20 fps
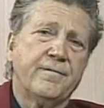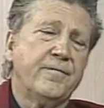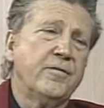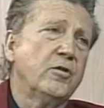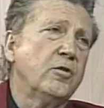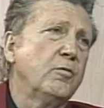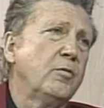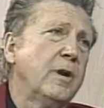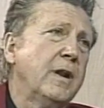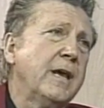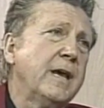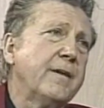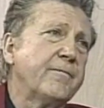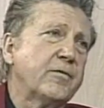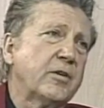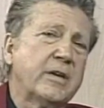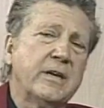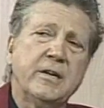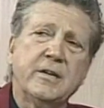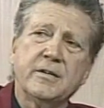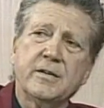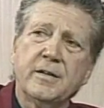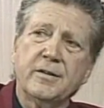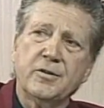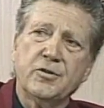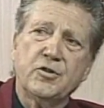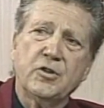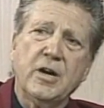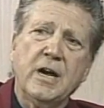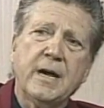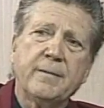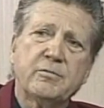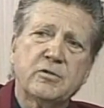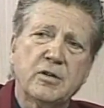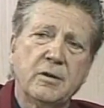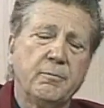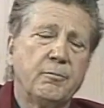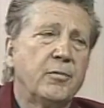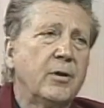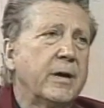Phil will have to get another job
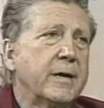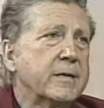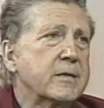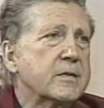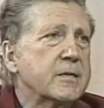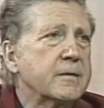someplace.